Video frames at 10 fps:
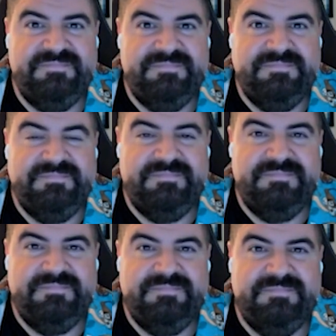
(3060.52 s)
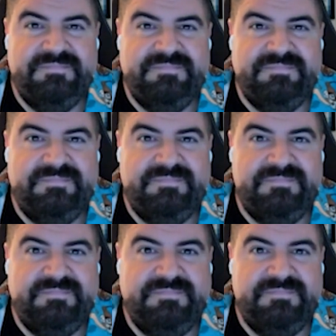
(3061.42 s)

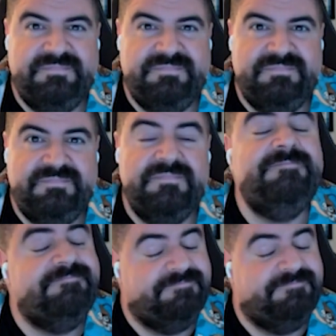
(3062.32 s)
[no speech]